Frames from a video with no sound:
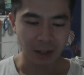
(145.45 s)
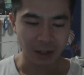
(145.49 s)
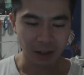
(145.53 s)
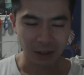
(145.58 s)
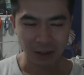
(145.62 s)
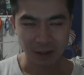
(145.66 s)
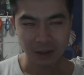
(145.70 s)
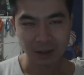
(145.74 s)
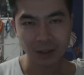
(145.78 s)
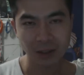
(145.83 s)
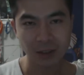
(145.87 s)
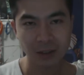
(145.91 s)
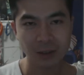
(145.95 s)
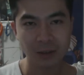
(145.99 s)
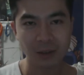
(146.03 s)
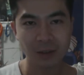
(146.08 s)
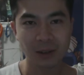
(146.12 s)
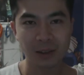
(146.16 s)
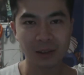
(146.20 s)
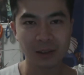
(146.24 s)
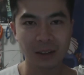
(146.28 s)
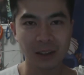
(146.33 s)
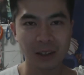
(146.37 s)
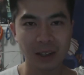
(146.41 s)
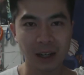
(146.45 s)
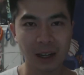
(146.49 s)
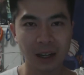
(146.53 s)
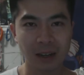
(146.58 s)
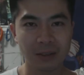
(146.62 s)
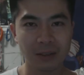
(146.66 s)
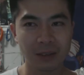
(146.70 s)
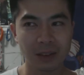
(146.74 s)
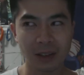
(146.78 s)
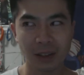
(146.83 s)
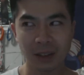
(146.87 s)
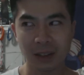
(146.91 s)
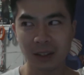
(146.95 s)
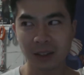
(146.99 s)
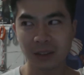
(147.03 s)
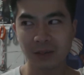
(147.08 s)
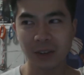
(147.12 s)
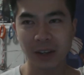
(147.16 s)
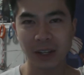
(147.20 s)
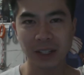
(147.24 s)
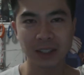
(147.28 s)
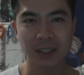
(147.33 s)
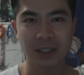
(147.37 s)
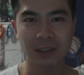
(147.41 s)
Other side of the road, they have like this
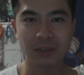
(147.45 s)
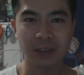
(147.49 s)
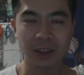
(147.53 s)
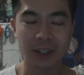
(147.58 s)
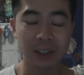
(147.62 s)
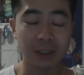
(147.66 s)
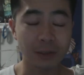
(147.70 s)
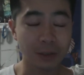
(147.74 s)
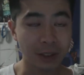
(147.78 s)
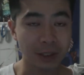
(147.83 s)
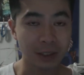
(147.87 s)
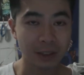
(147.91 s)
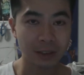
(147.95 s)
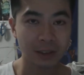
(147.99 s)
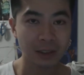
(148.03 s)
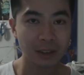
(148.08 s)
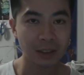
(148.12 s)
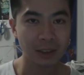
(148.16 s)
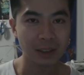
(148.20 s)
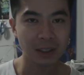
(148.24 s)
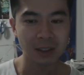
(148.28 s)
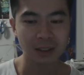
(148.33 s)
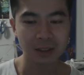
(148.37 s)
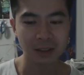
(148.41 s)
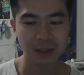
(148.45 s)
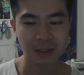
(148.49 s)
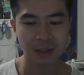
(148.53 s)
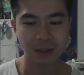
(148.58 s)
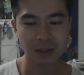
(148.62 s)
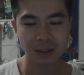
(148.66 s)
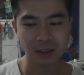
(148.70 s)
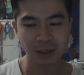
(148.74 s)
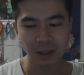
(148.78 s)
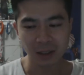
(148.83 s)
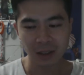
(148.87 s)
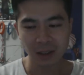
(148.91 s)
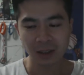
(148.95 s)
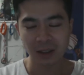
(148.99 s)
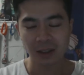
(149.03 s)
fancy French restaurant, and so